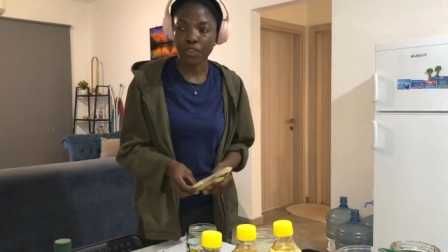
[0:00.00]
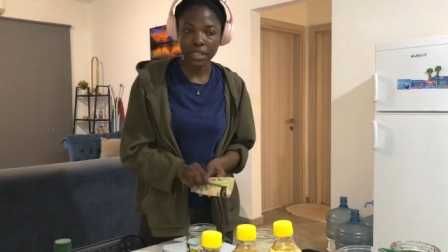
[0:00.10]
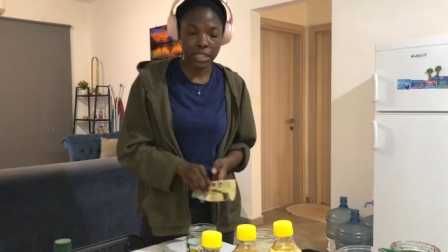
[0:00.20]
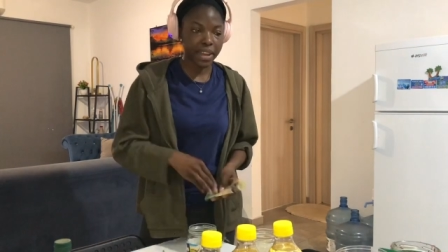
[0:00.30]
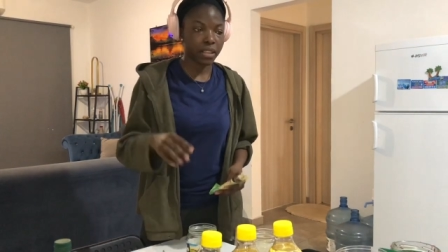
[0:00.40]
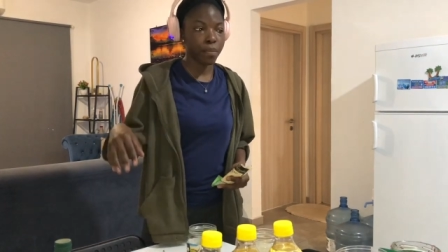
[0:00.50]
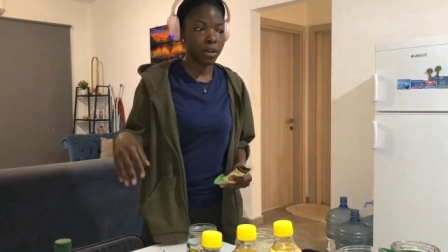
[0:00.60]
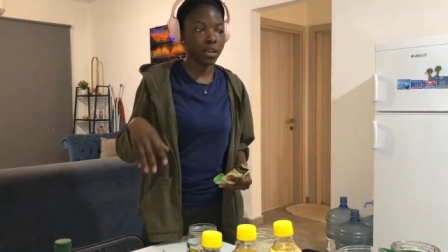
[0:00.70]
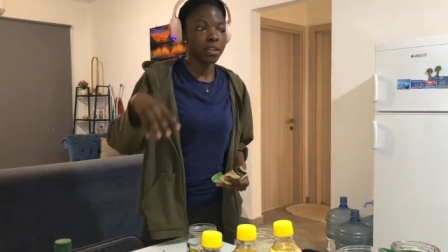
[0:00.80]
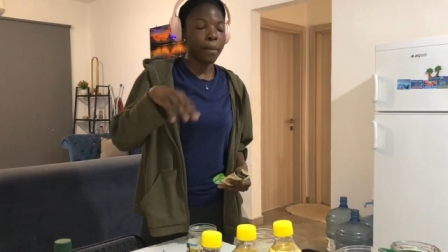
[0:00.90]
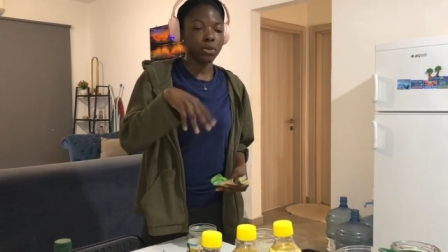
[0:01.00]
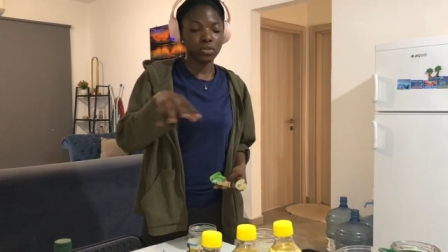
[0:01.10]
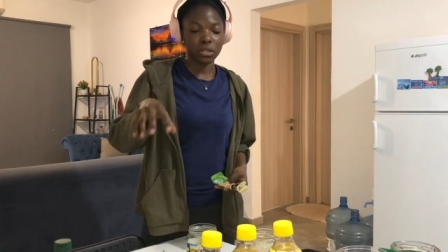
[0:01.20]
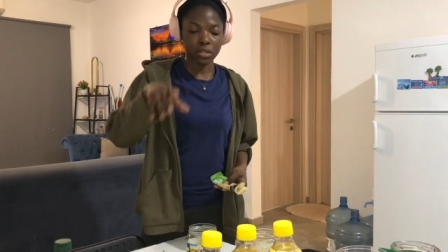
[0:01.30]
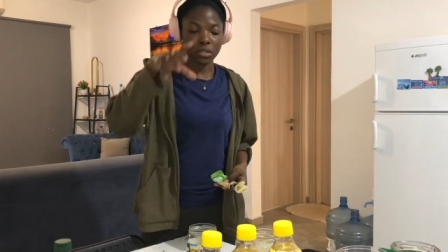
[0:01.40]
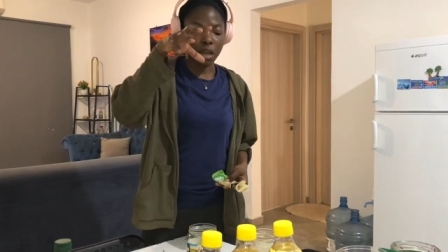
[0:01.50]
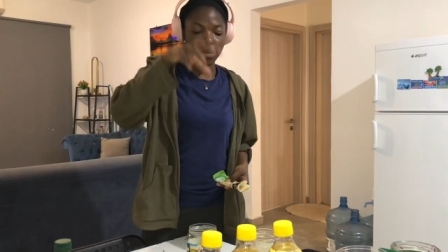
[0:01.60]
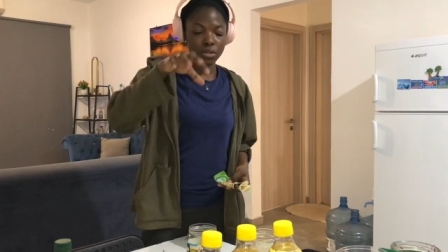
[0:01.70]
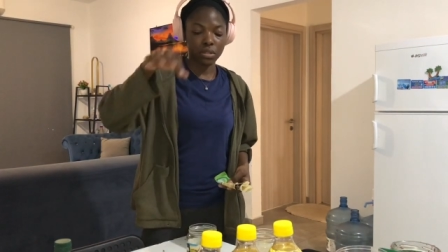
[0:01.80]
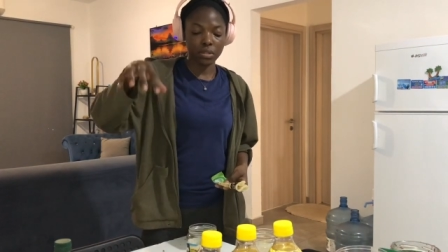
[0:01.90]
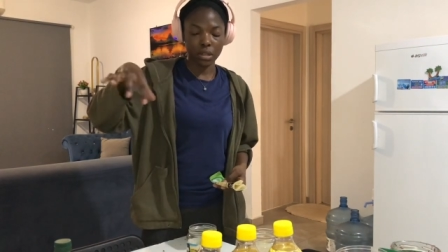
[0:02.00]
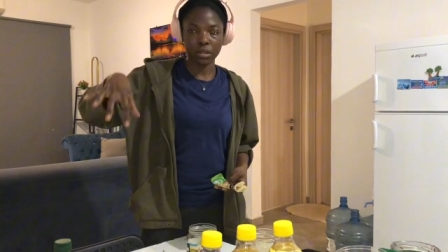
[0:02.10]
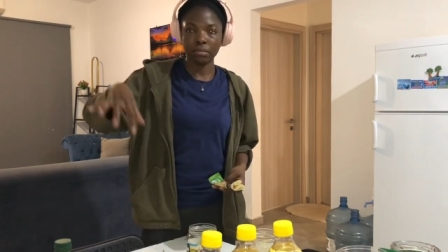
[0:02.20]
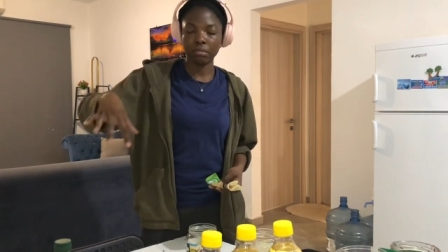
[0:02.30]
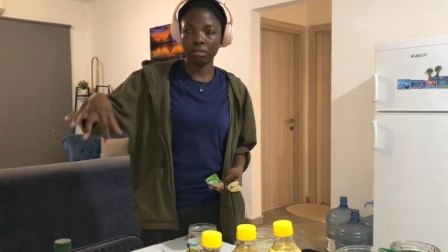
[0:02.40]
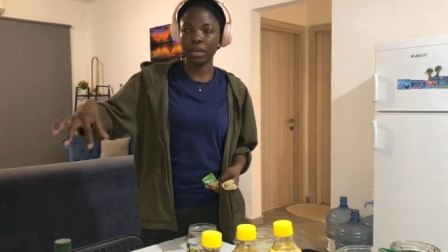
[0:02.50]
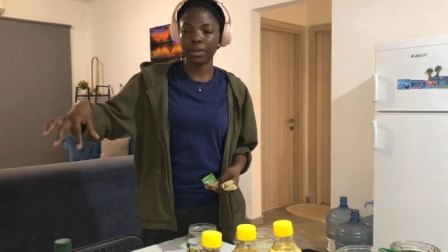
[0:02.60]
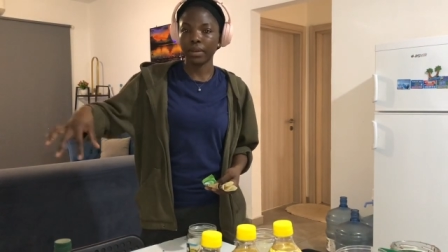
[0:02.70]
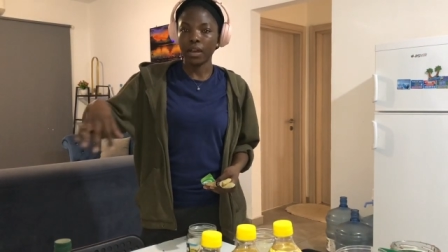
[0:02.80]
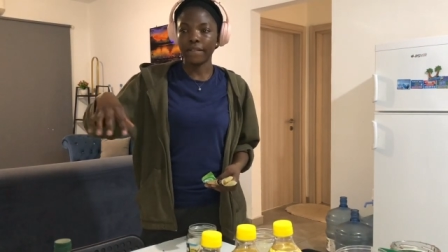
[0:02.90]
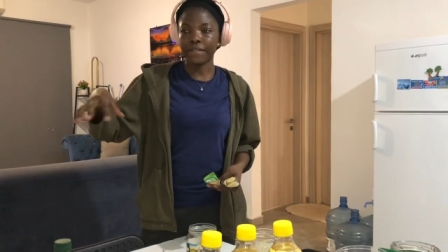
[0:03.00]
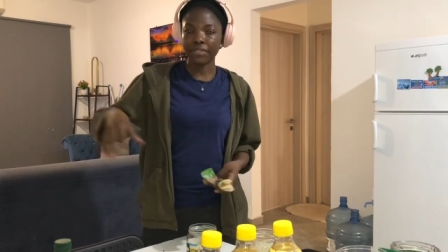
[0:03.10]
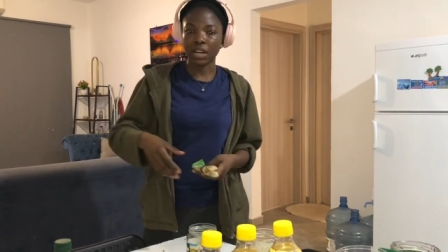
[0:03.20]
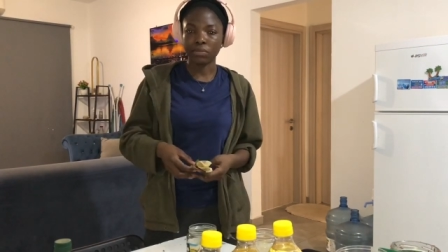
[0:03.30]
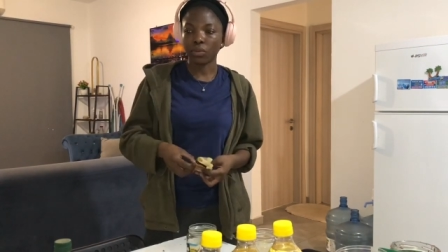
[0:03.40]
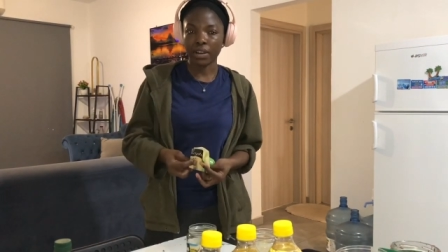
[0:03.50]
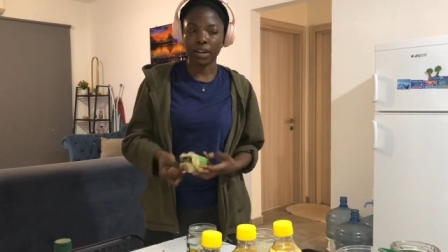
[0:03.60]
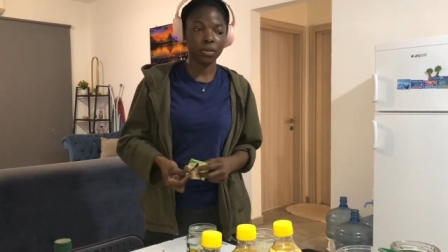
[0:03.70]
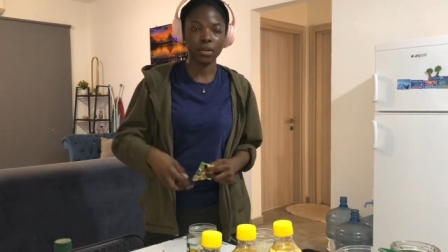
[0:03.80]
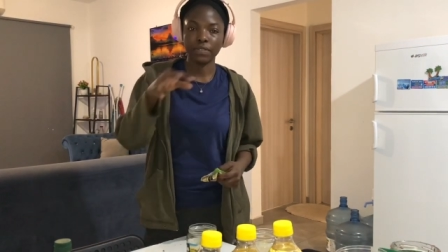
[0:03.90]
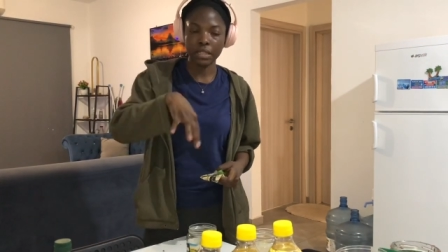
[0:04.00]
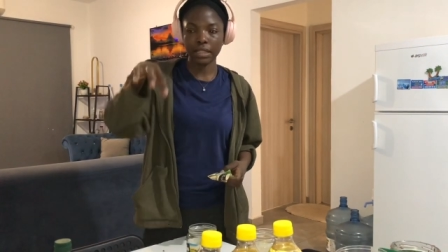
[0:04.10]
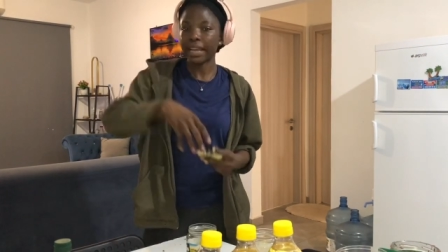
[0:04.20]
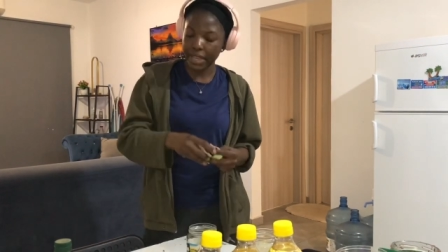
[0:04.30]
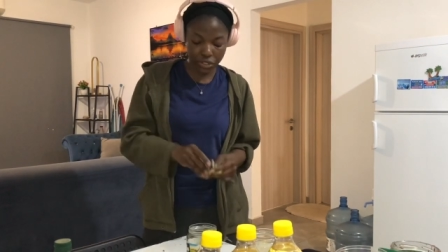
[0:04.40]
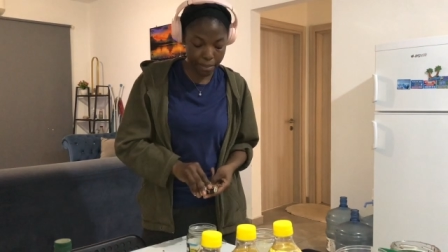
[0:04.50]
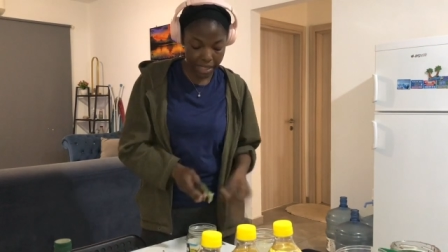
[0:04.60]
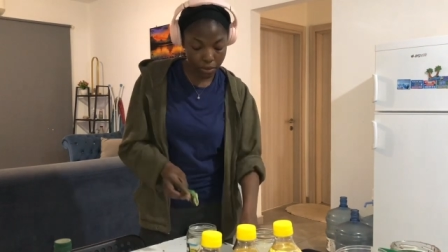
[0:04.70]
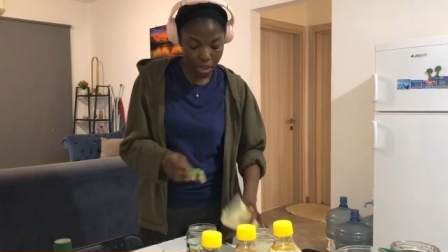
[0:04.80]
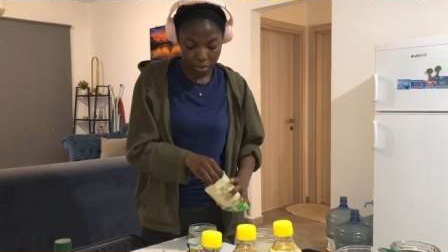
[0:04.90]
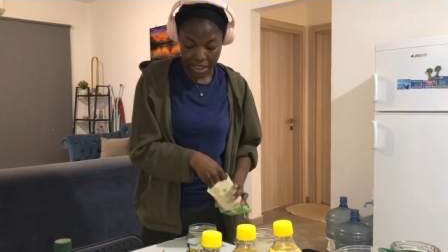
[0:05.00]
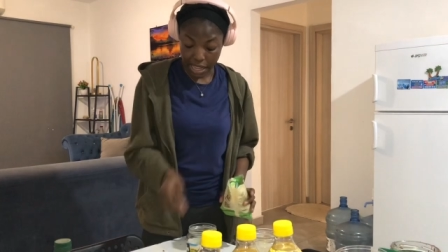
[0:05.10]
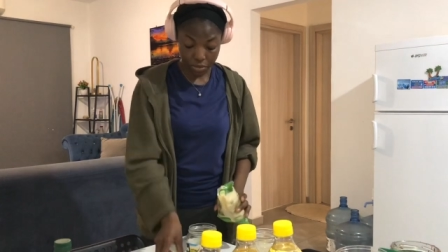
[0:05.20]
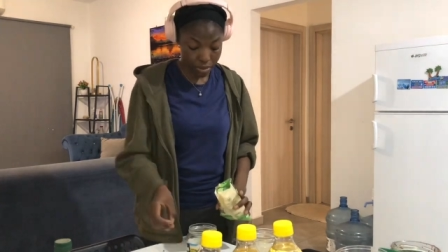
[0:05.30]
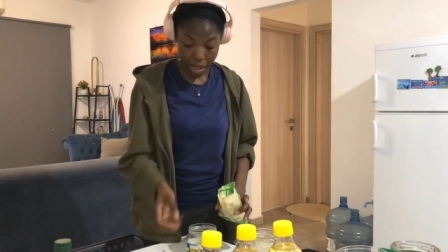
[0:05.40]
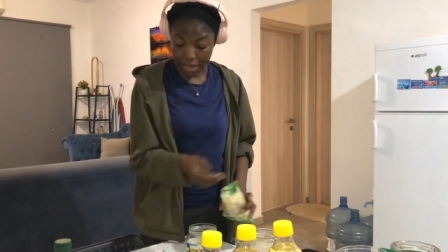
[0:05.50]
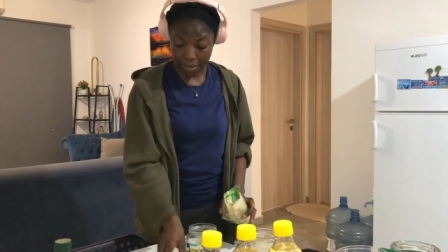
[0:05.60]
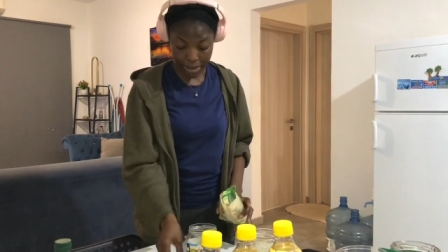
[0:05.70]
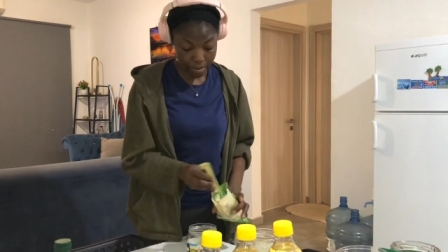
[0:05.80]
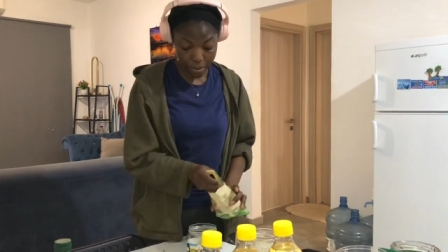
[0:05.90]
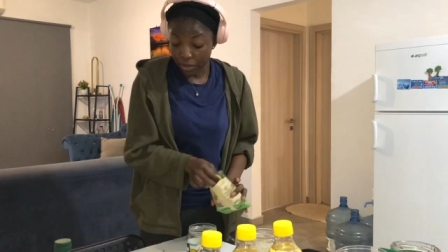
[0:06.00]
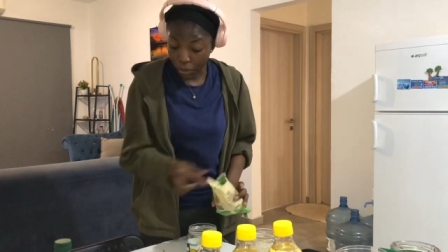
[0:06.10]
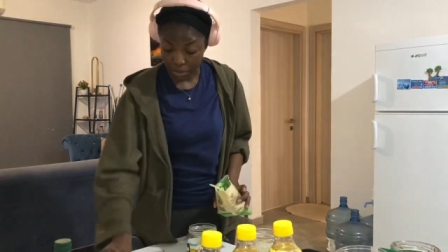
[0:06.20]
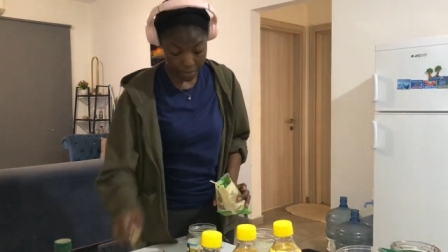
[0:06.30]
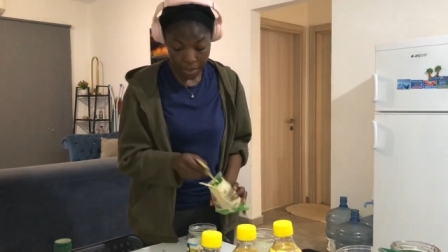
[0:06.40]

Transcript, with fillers: And it feels so bright, it's like luck is raining on me. Go and follow your heart,